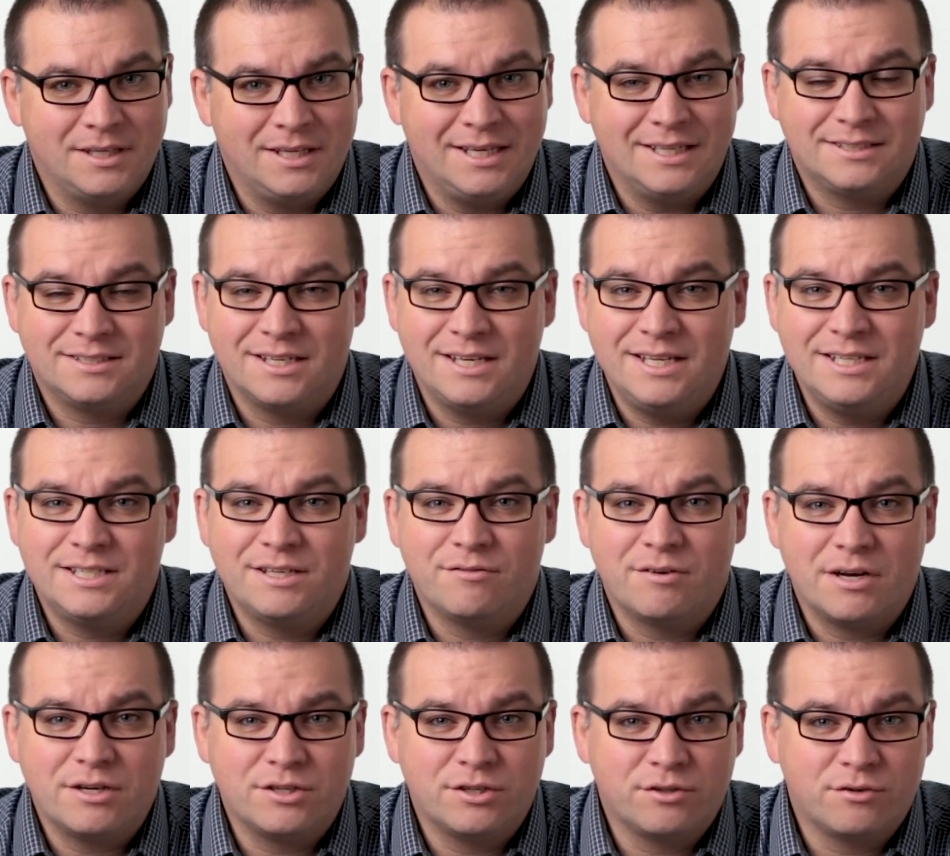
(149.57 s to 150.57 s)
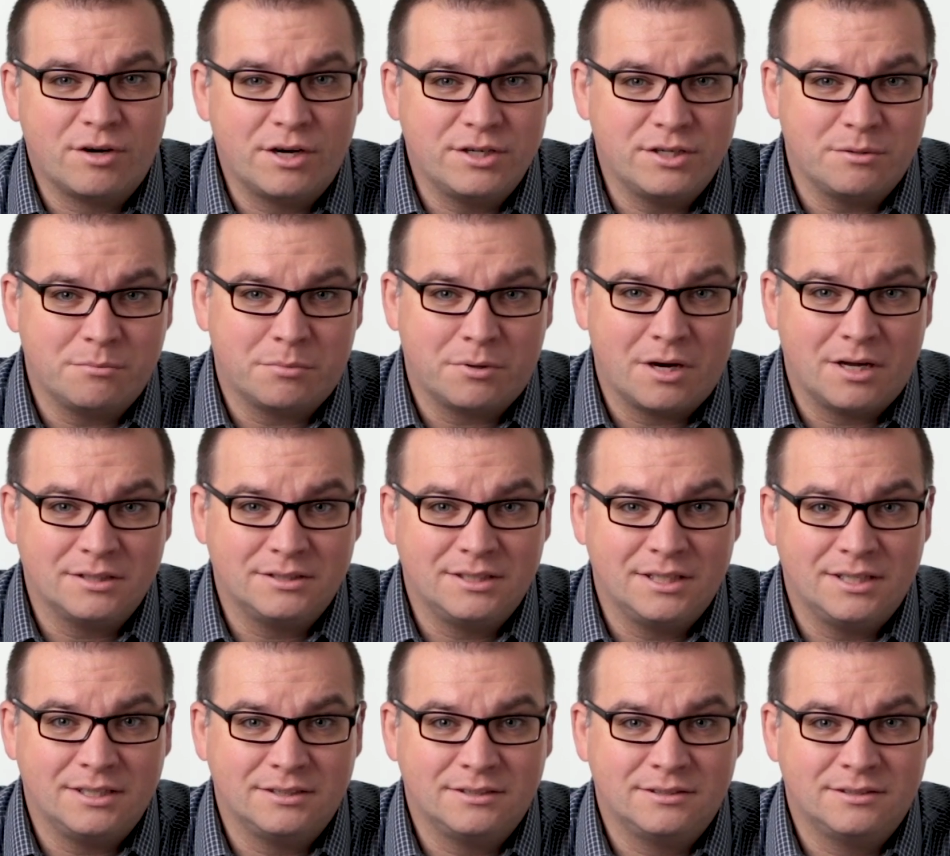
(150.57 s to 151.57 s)
It's an easy registration
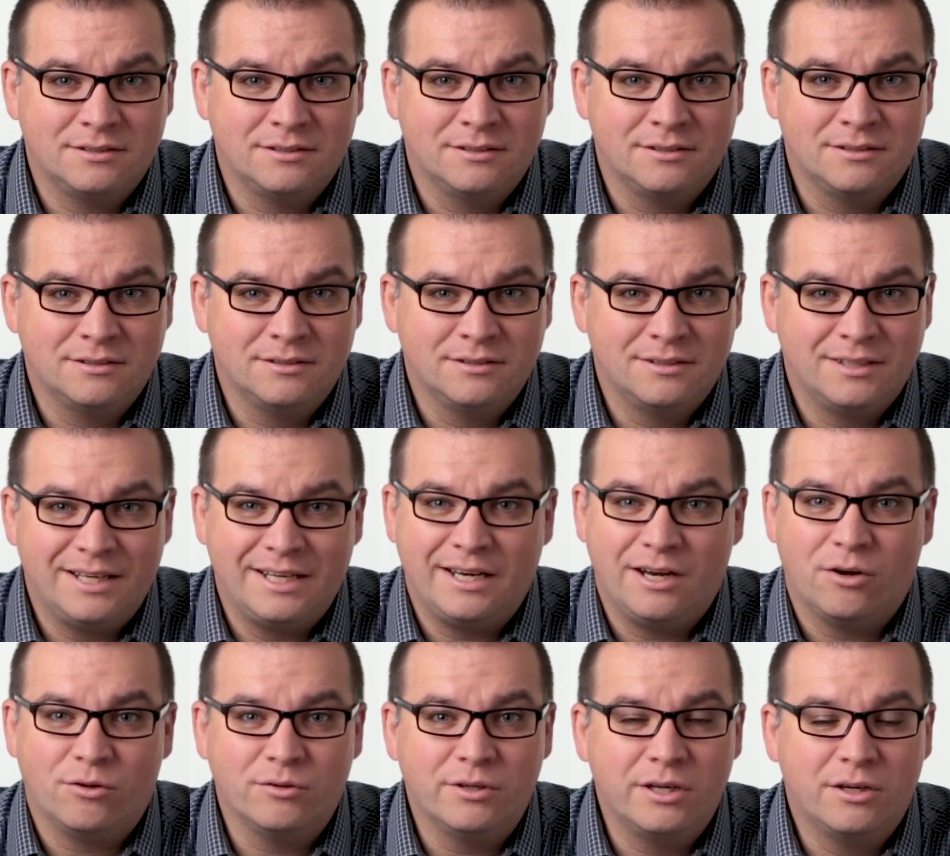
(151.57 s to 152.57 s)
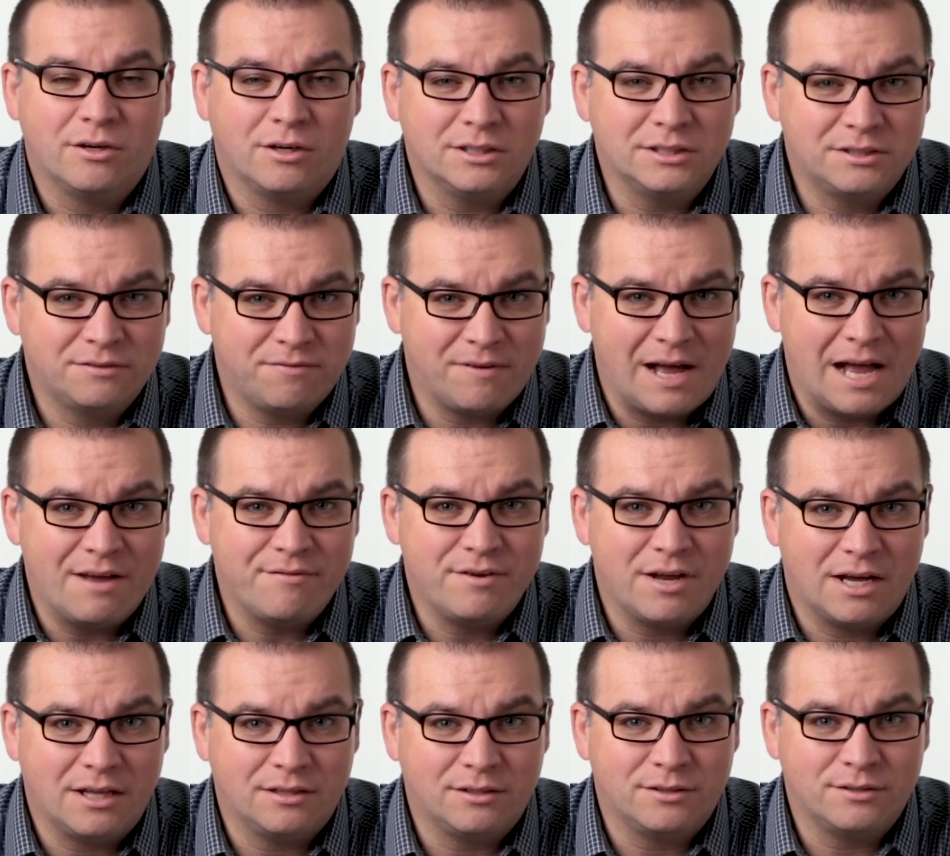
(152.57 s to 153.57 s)
process, and it only costs
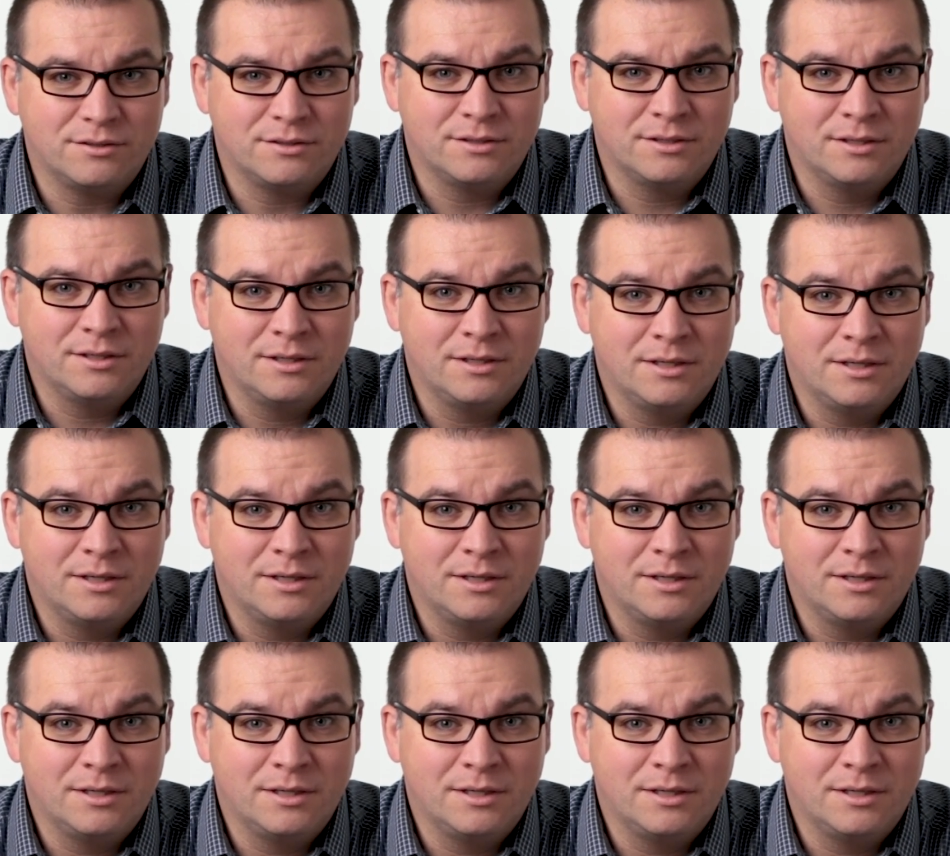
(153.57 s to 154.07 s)
$5.